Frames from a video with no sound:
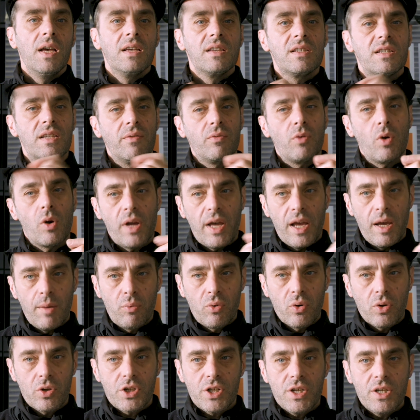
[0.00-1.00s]
Several
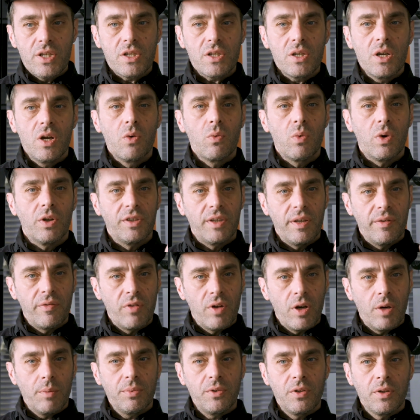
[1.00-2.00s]
approaches were
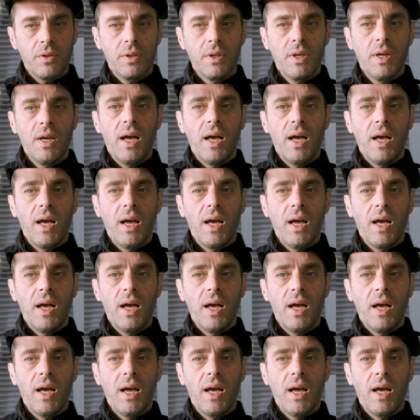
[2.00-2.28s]
developed